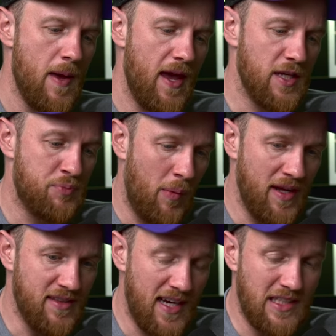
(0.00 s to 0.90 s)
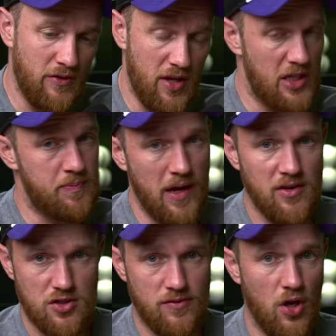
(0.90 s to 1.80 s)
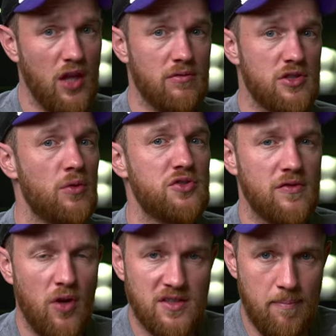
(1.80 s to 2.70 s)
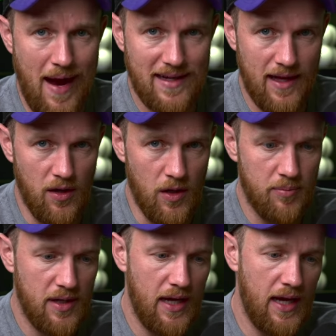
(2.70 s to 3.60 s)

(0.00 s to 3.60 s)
It's probably indicative of the experience you've got and the results you've got to back that up.